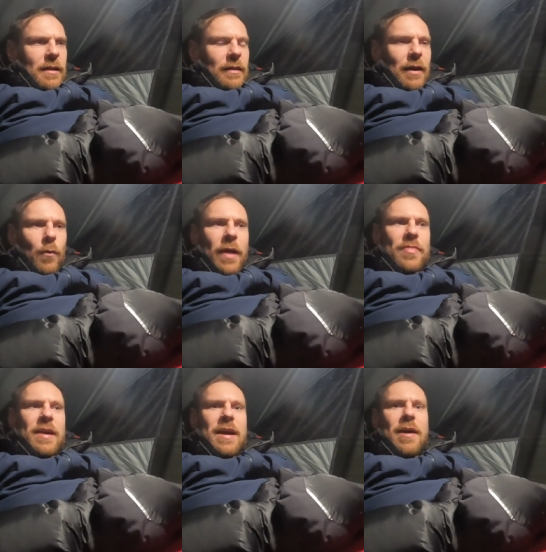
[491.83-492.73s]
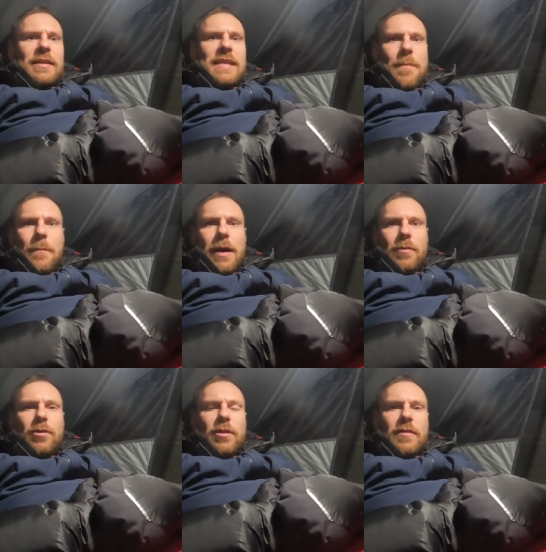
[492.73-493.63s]
like when they are tent
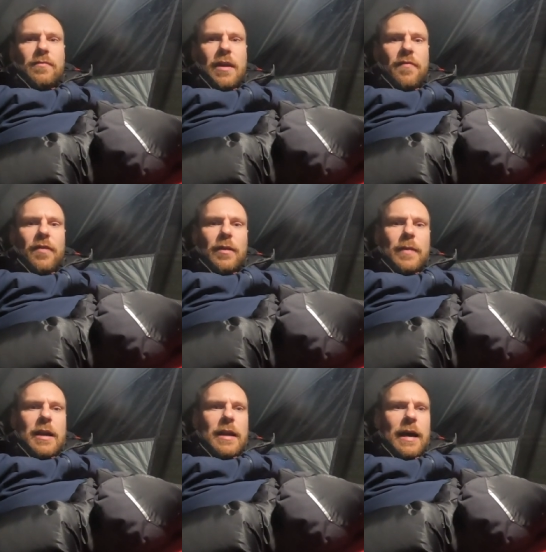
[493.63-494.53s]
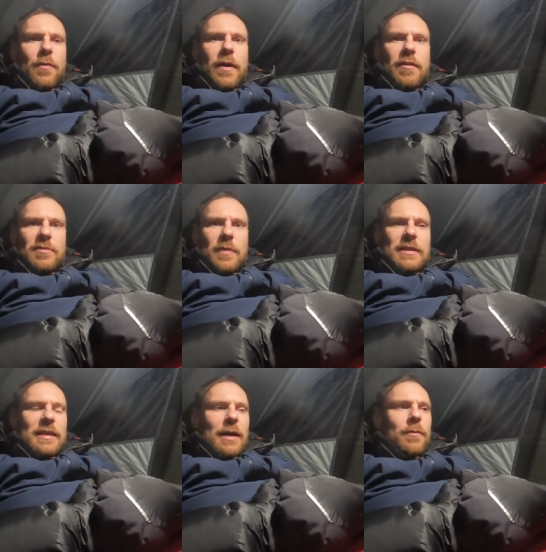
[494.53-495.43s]
bound or they, are filming a night where it's
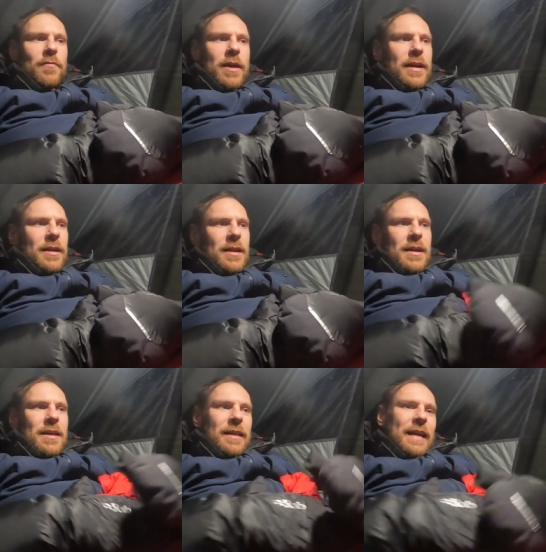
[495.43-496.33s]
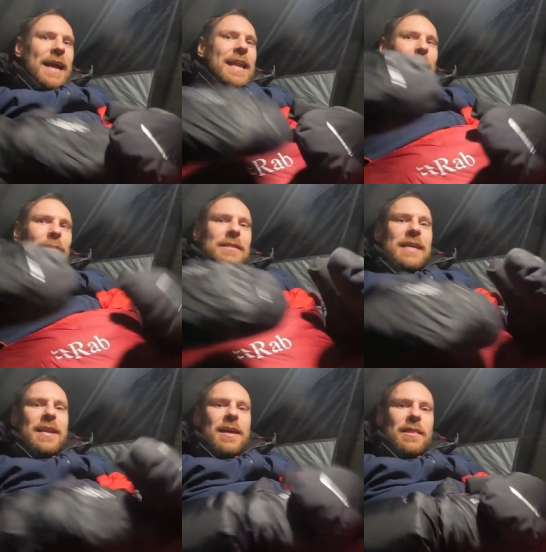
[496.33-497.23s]
pissing down with rain, they're getting out of the
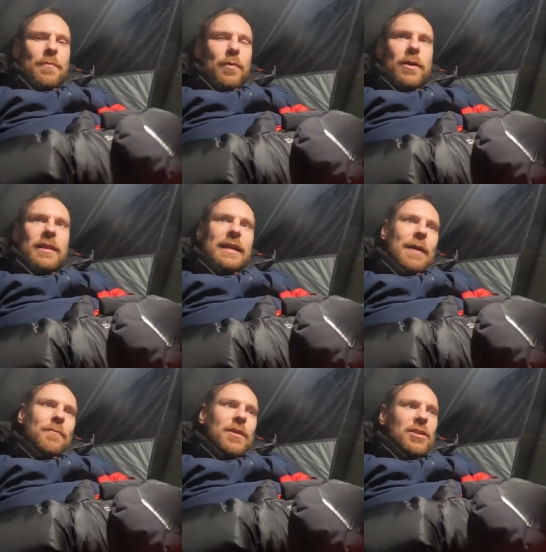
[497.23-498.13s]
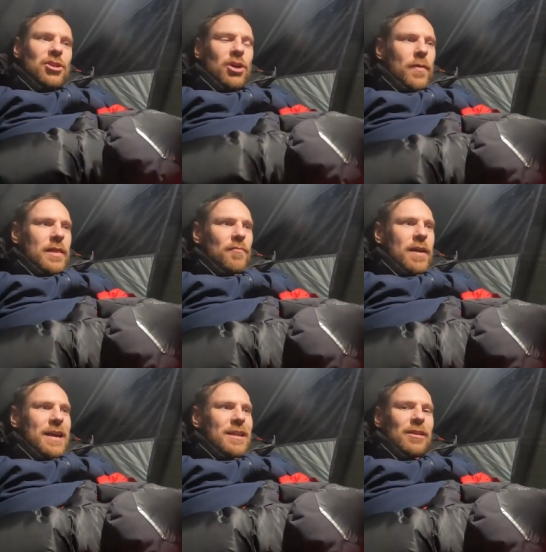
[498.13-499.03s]
tent and they're putting the camera and they're showing the
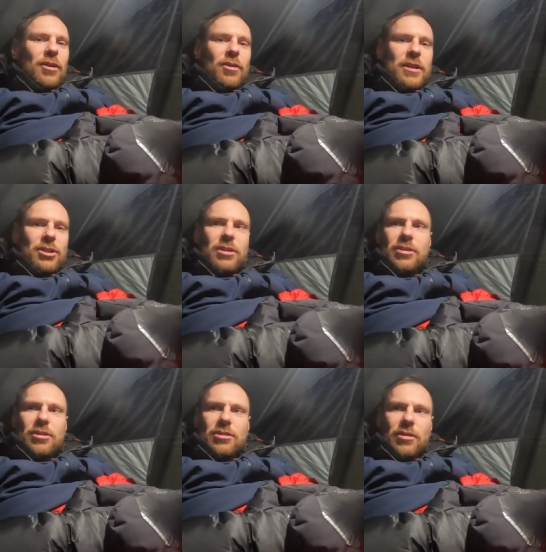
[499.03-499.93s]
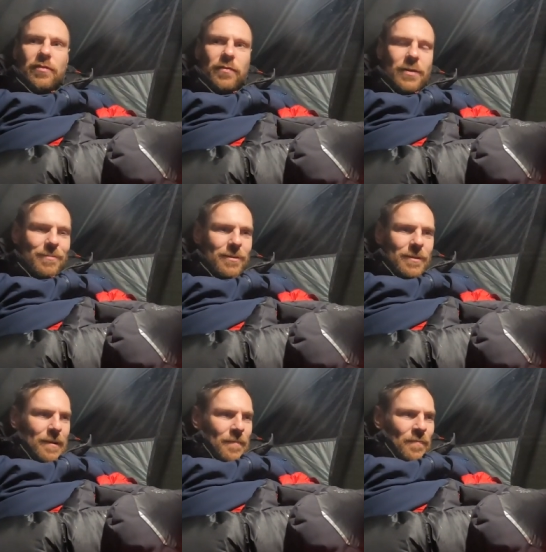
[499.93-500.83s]
rain and the conditions and stuff. And
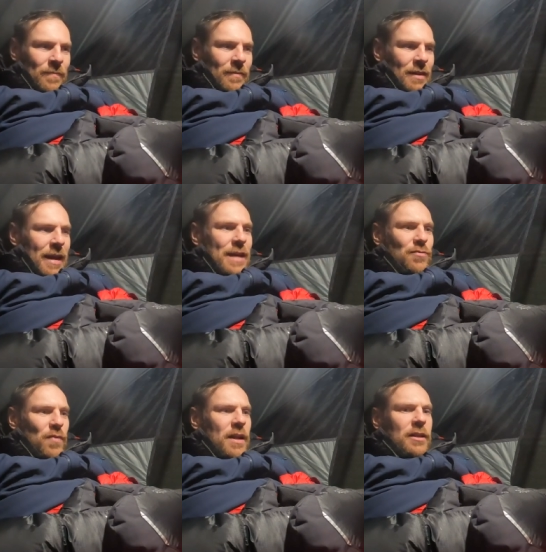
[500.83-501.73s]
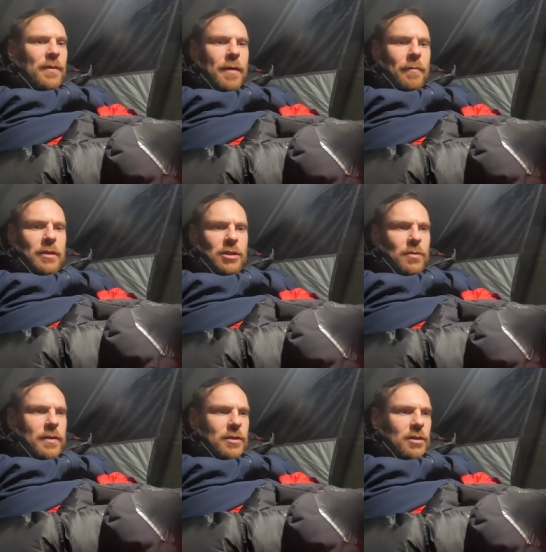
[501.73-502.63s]
it is real commitment
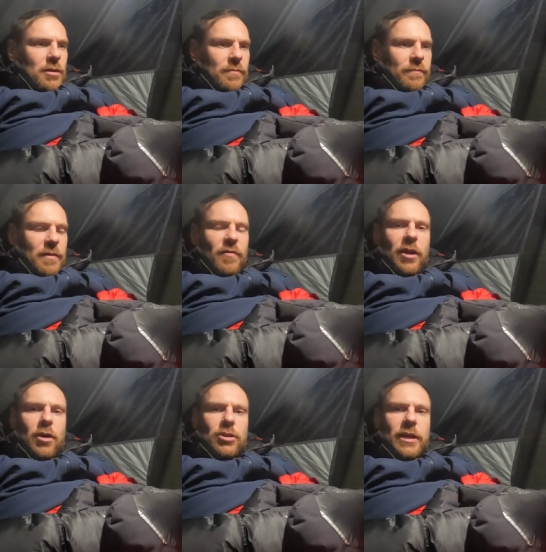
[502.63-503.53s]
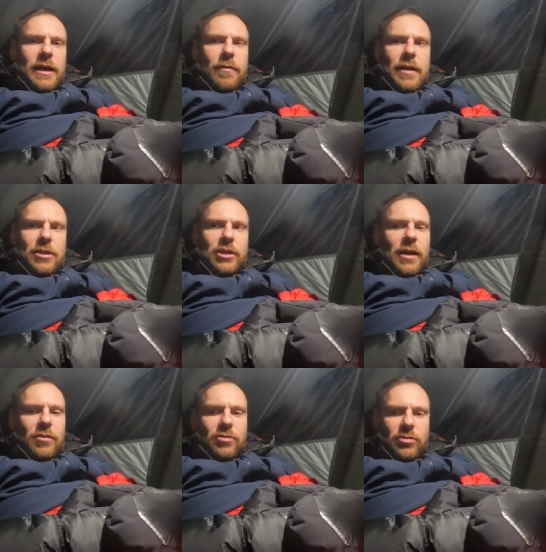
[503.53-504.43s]
to it. So if you go check out their
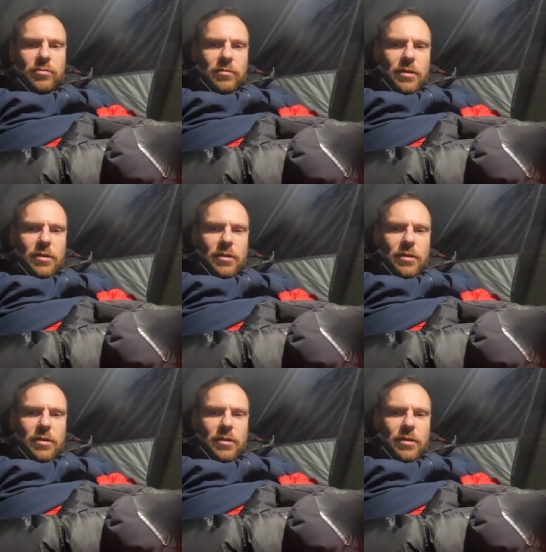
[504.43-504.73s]
channels, just